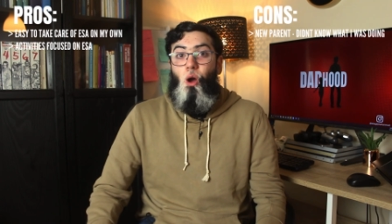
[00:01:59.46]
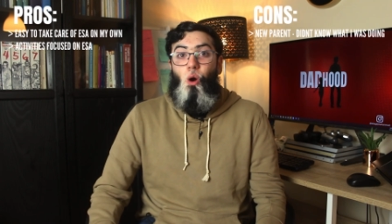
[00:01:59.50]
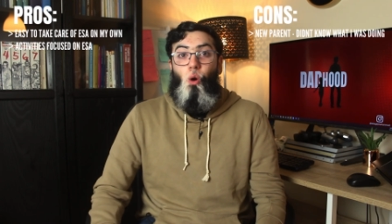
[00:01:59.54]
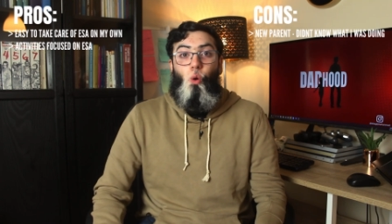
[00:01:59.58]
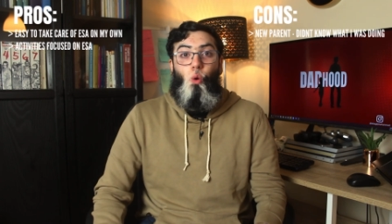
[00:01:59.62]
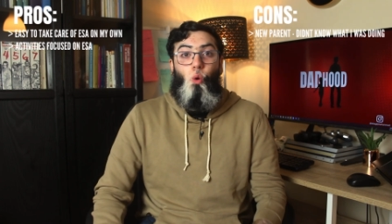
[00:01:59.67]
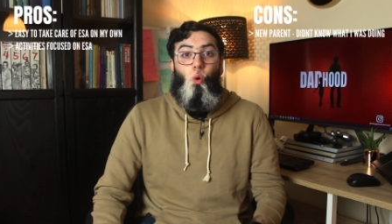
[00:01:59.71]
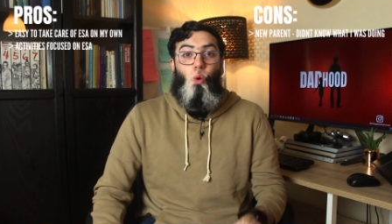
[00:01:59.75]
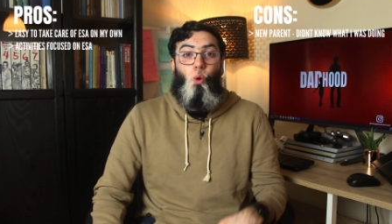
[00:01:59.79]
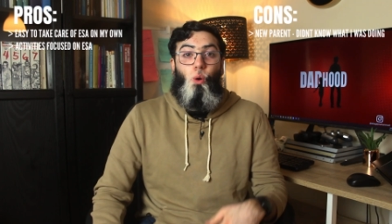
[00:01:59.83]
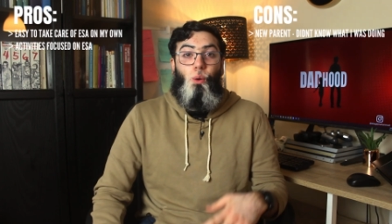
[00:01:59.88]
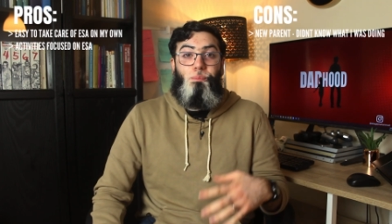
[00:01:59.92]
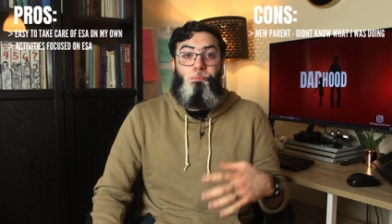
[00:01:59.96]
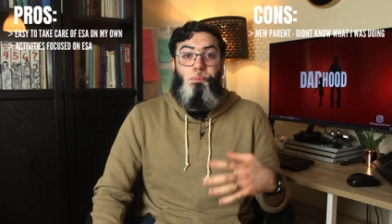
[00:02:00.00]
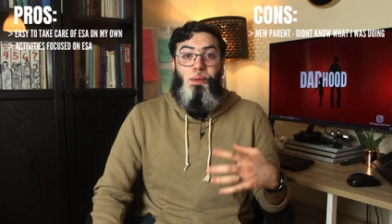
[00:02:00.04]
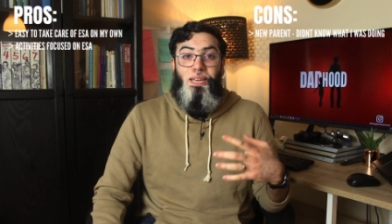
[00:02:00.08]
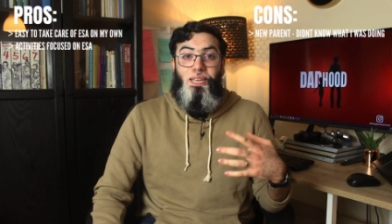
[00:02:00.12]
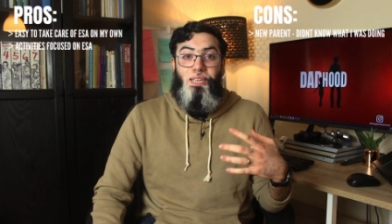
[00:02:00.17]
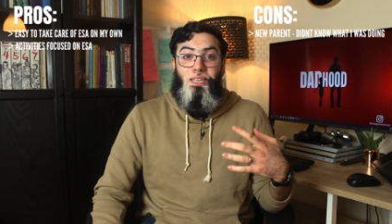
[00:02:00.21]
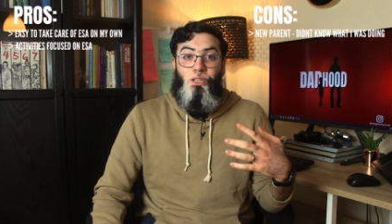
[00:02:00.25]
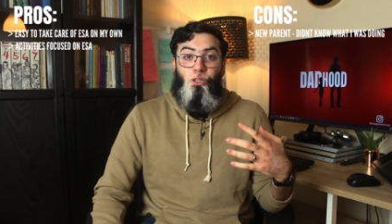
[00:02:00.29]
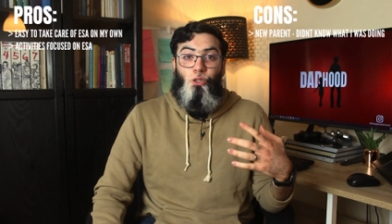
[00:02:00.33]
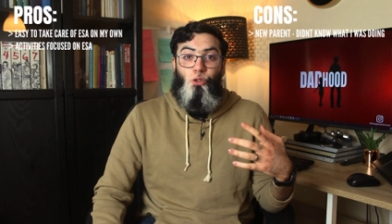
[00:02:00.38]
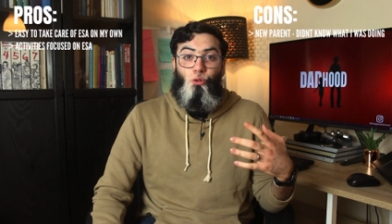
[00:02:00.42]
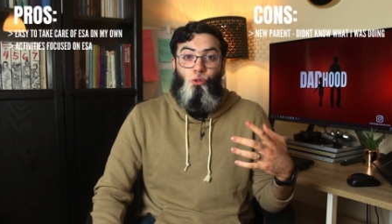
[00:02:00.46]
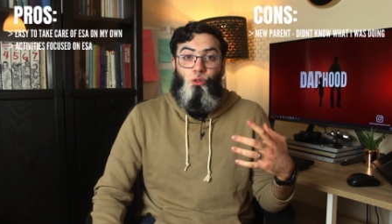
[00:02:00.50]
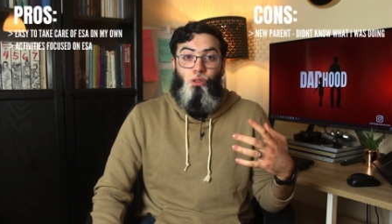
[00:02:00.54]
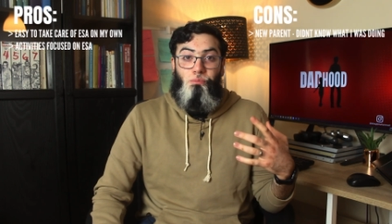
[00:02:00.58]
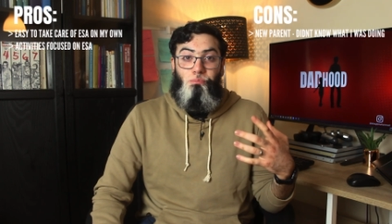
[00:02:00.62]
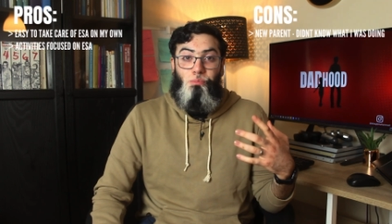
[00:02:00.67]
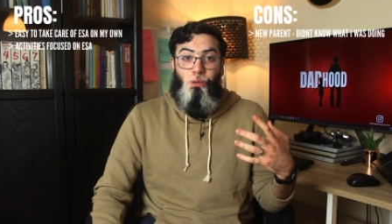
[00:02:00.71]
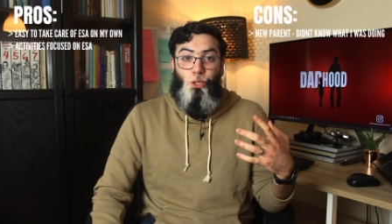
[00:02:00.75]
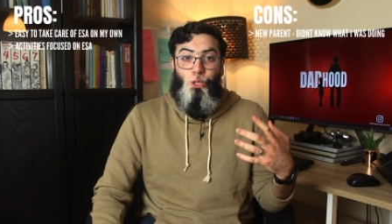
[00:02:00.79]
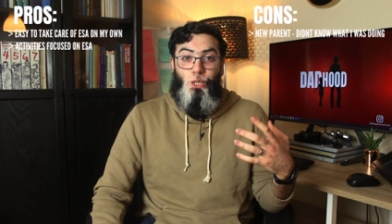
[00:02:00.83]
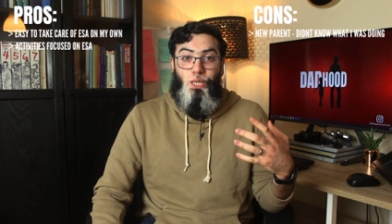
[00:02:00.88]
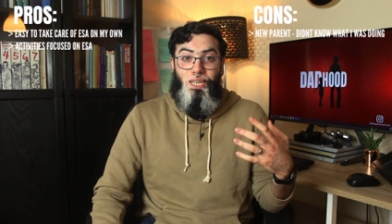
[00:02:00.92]
or making sure the
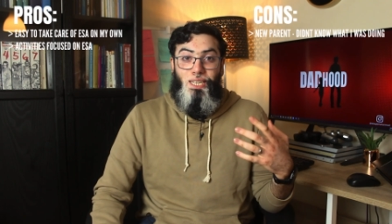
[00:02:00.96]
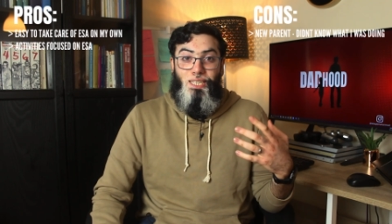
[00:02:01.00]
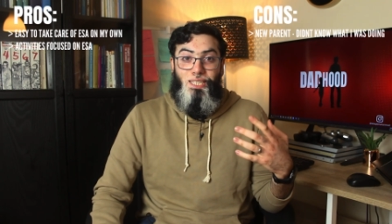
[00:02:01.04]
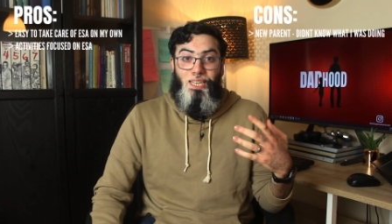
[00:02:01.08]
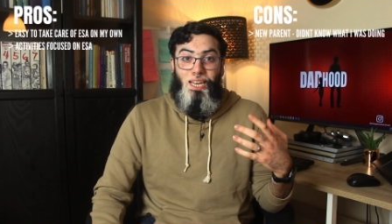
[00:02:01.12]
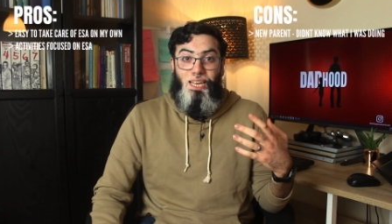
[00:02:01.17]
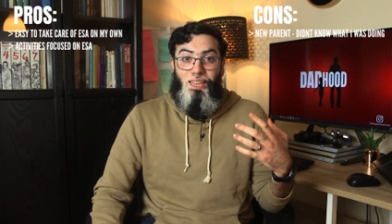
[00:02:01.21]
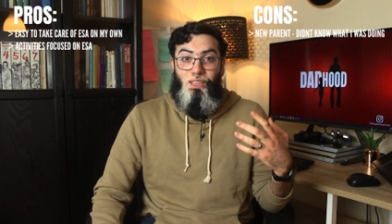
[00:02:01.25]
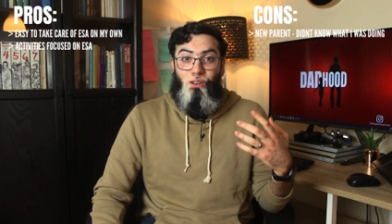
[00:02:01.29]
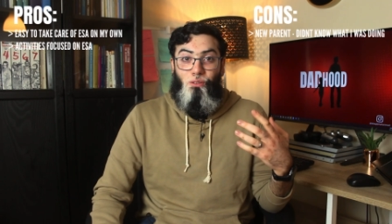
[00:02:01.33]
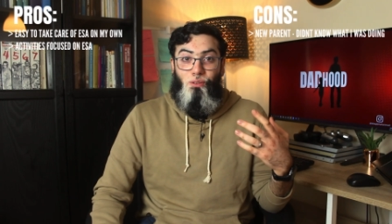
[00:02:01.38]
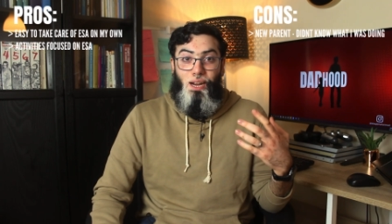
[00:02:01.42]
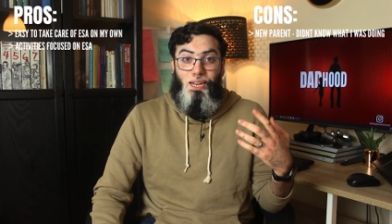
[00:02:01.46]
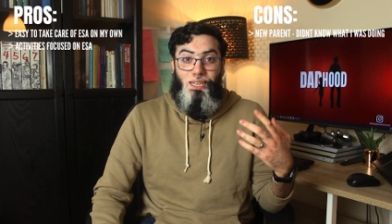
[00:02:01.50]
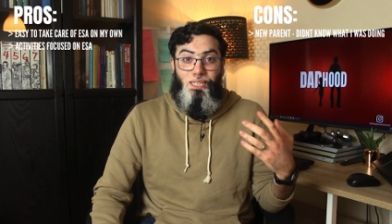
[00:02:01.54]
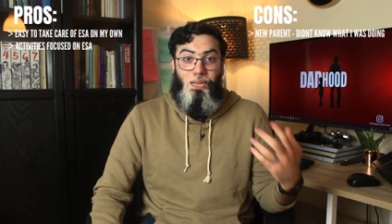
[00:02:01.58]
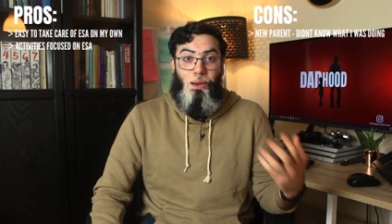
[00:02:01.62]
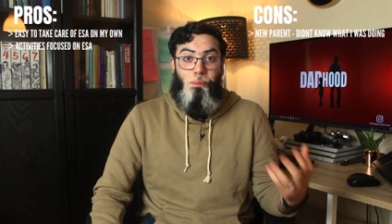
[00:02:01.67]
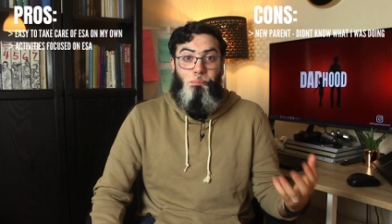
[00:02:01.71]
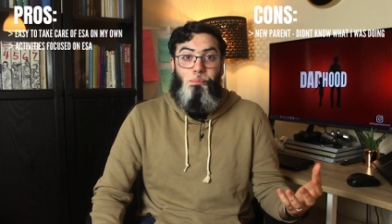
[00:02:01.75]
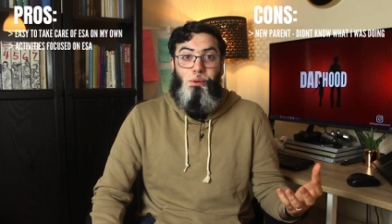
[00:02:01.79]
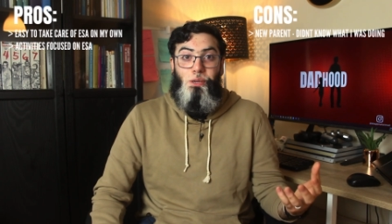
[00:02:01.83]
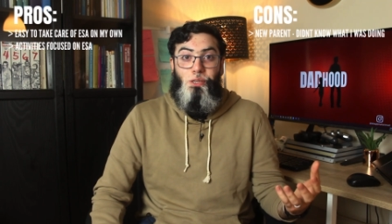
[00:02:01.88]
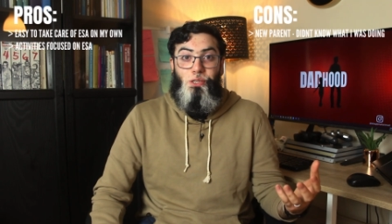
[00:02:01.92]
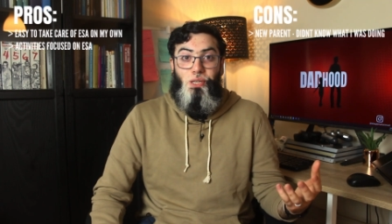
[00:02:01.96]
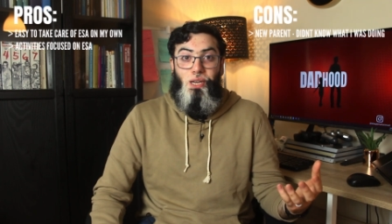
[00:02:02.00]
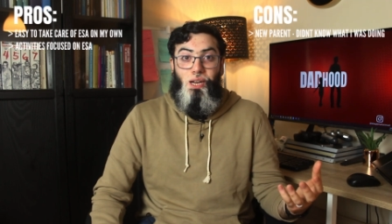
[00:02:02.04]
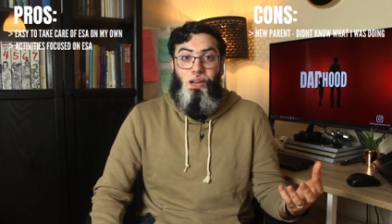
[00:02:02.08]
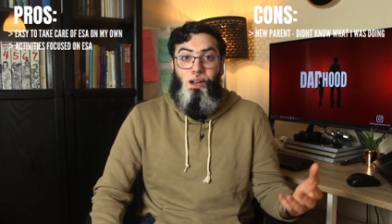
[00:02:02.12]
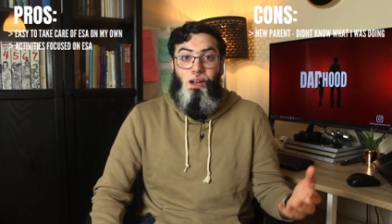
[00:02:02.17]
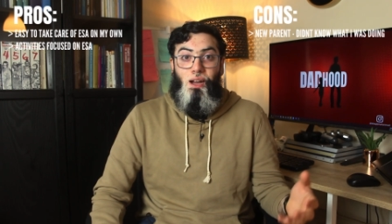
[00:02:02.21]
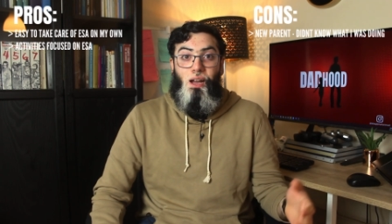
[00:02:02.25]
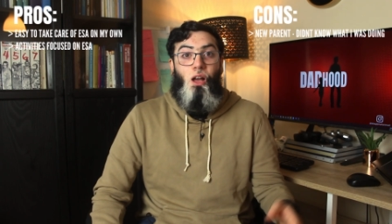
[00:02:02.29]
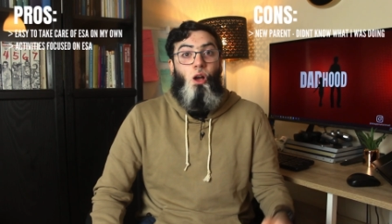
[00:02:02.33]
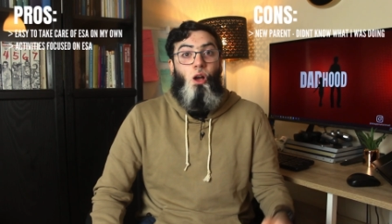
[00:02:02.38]
bottle is at the right temperature,